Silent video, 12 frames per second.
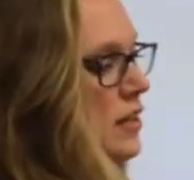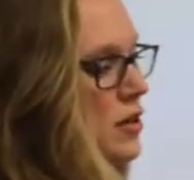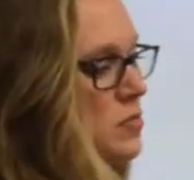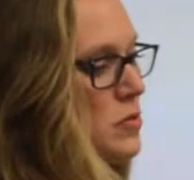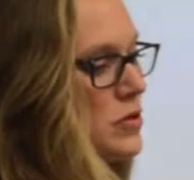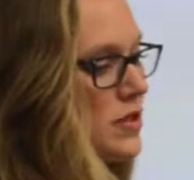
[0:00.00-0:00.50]

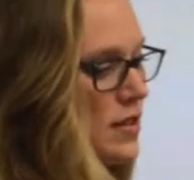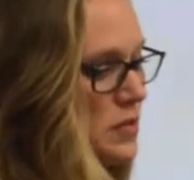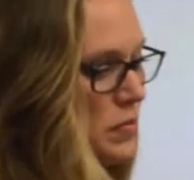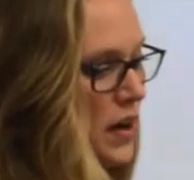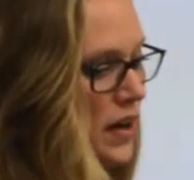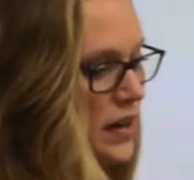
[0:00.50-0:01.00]
though, most of these
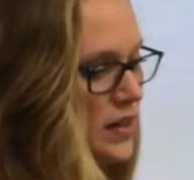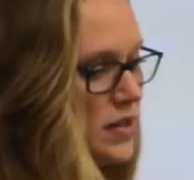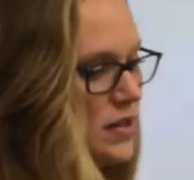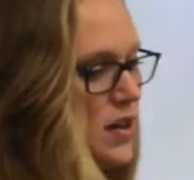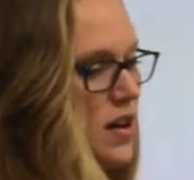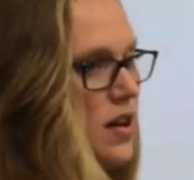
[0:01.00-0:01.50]

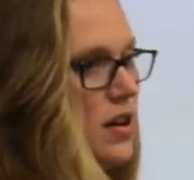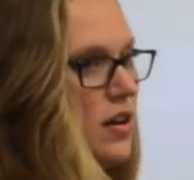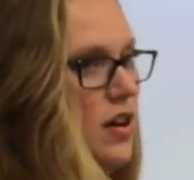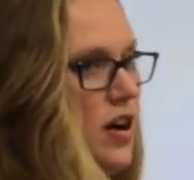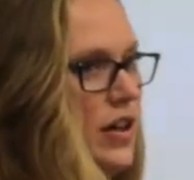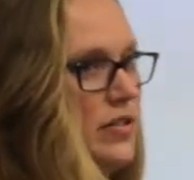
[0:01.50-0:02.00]
products
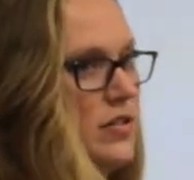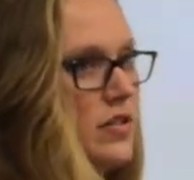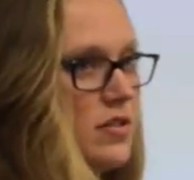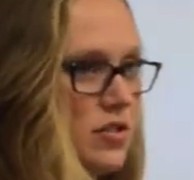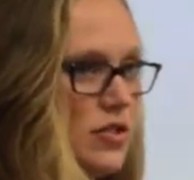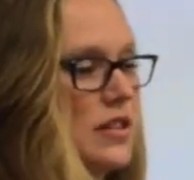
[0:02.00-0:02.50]
are on
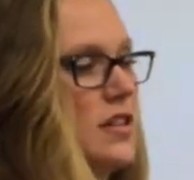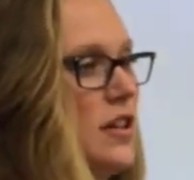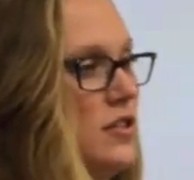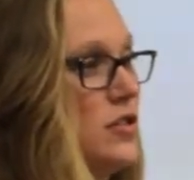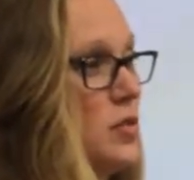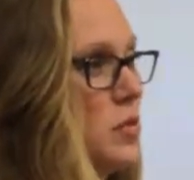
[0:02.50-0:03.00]
strictly
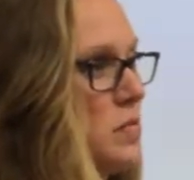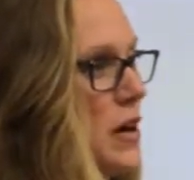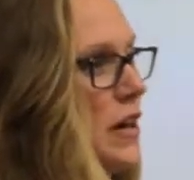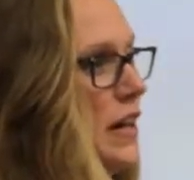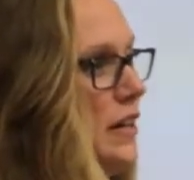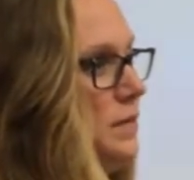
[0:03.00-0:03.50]
consumer
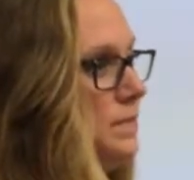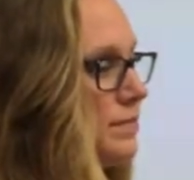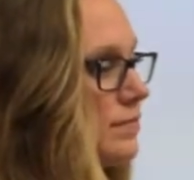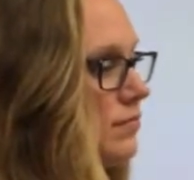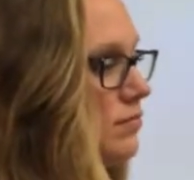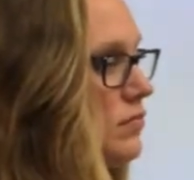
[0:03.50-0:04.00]
market,
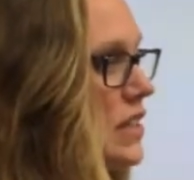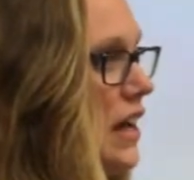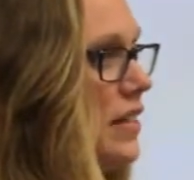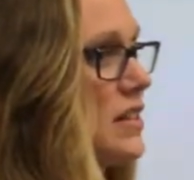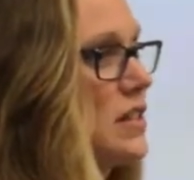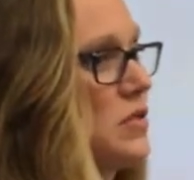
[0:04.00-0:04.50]
and
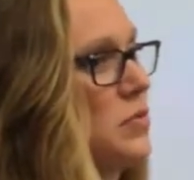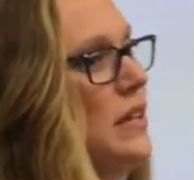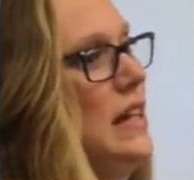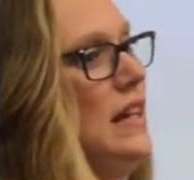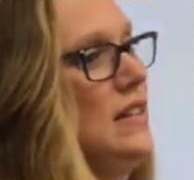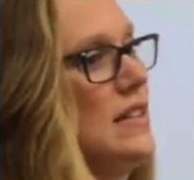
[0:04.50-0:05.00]
this is
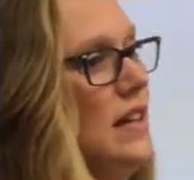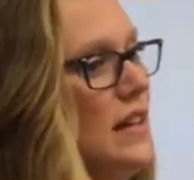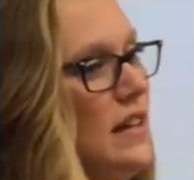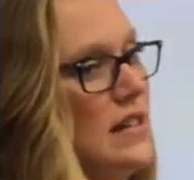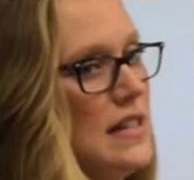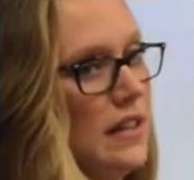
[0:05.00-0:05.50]
really
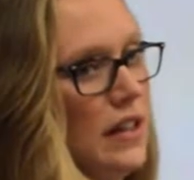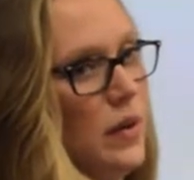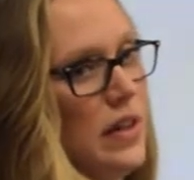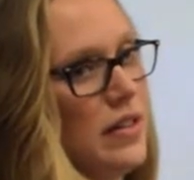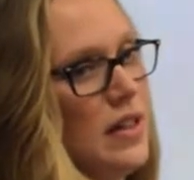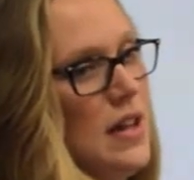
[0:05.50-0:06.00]
dealing
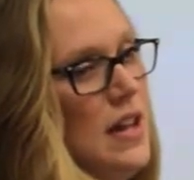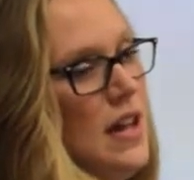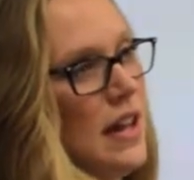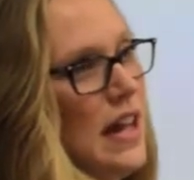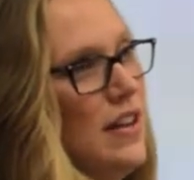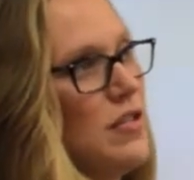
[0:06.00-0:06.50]
with
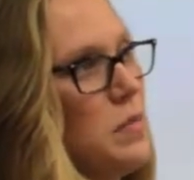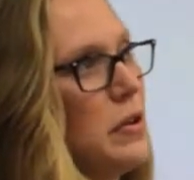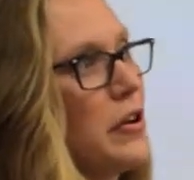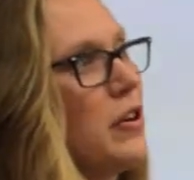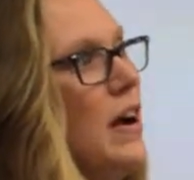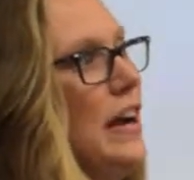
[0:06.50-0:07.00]
kind of the
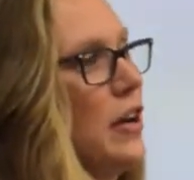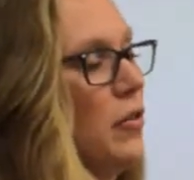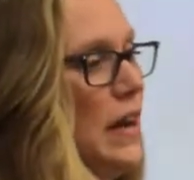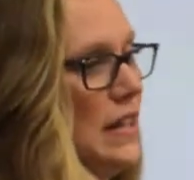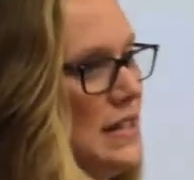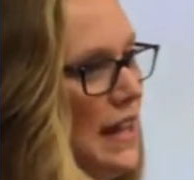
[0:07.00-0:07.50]
bureaucratic
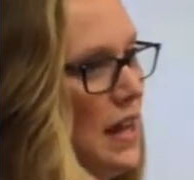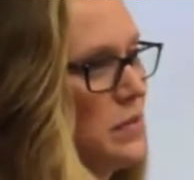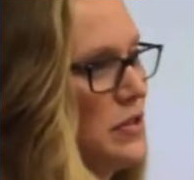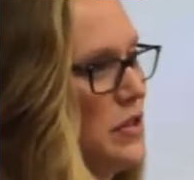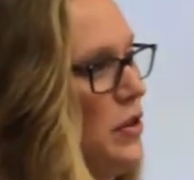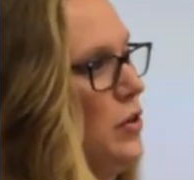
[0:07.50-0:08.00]
red tape.
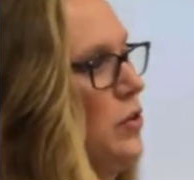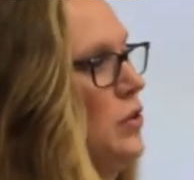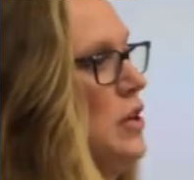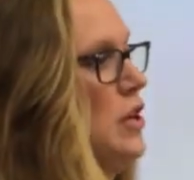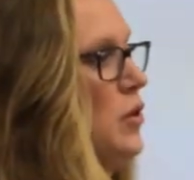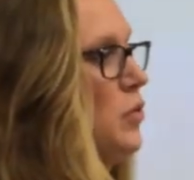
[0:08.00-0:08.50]
So
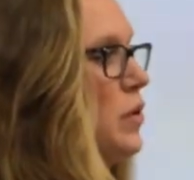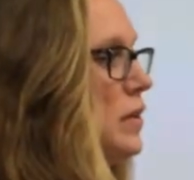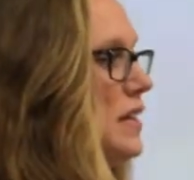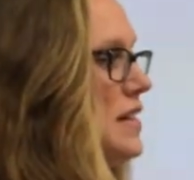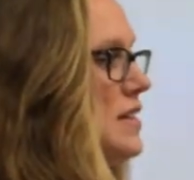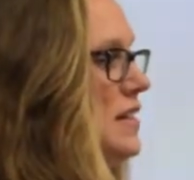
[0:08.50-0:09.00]
we
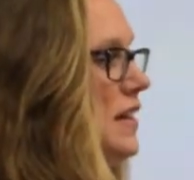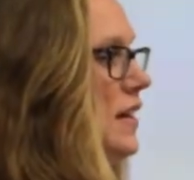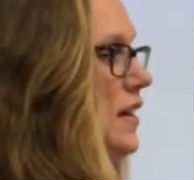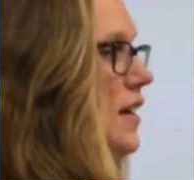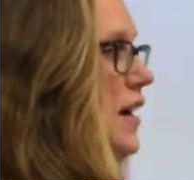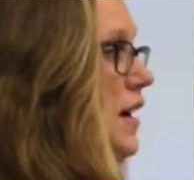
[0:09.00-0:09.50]
really
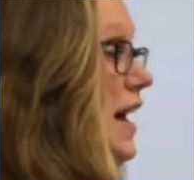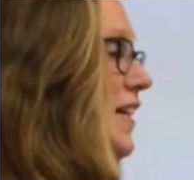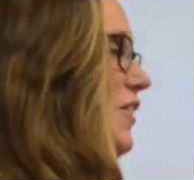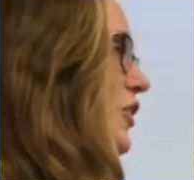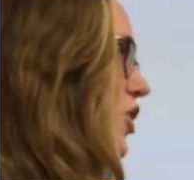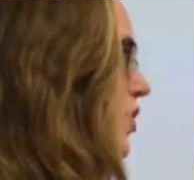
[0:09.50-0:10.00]
see,
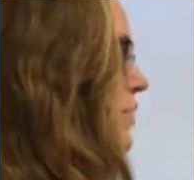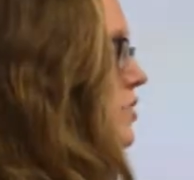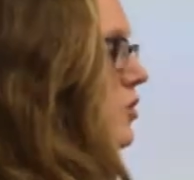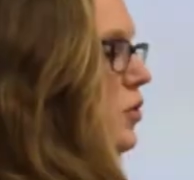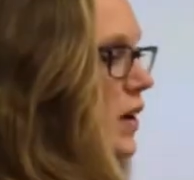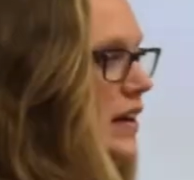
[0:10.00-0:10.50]
and they're also
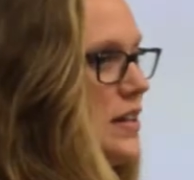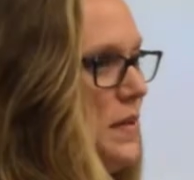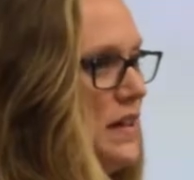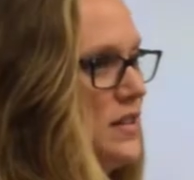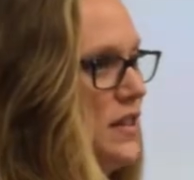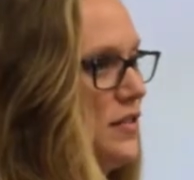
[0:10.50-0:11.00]
quite
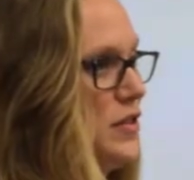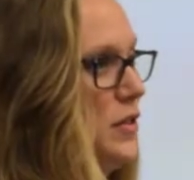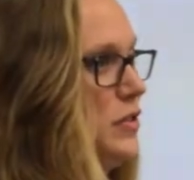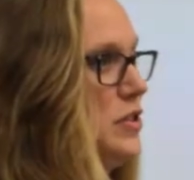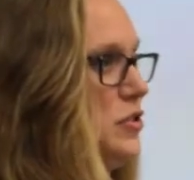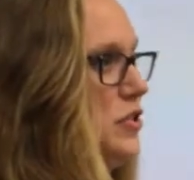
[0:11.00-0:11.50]
expensive, so
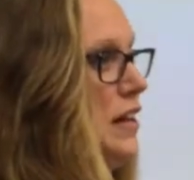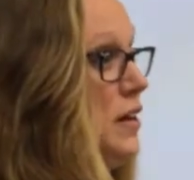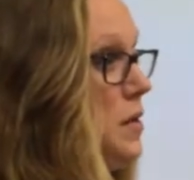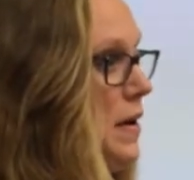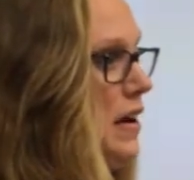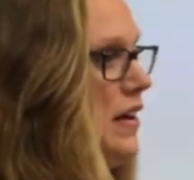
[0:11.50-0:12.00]
it's usually
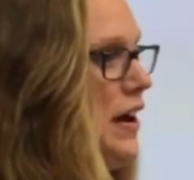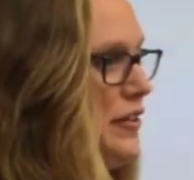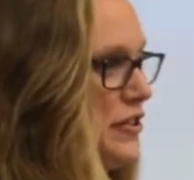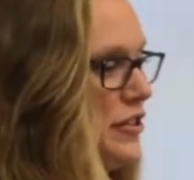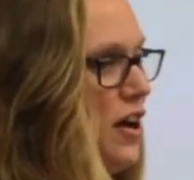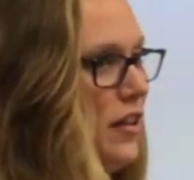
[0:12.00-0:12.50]
about
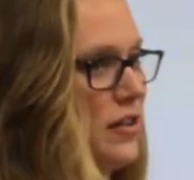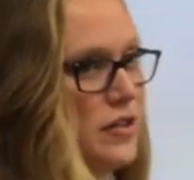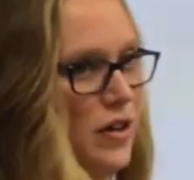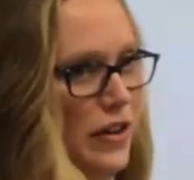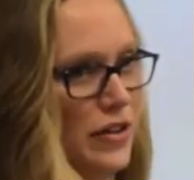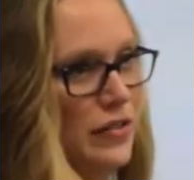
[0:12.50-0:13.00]
$100 to
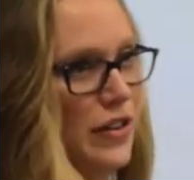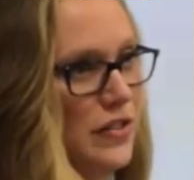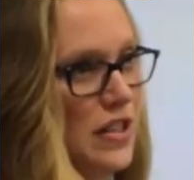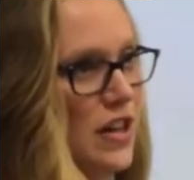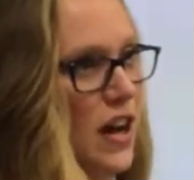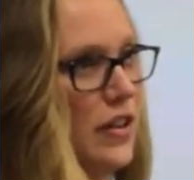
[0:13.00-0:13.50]

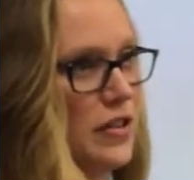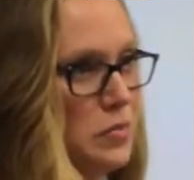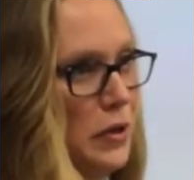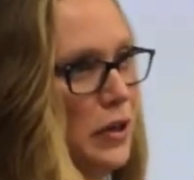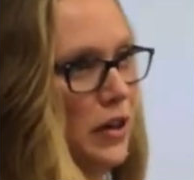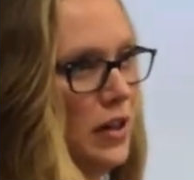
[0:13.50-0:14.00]
$150
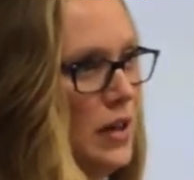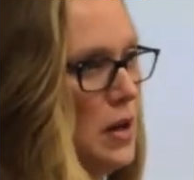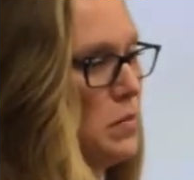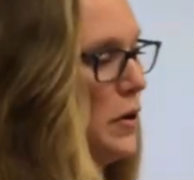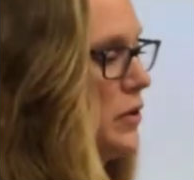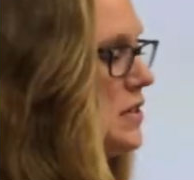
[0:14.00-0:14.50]
per
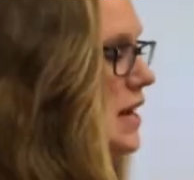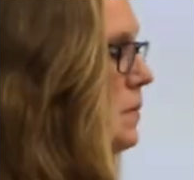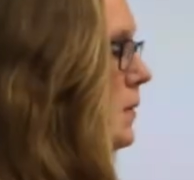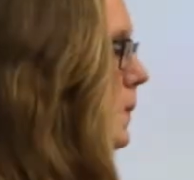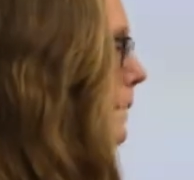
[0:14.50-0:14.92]
prototype.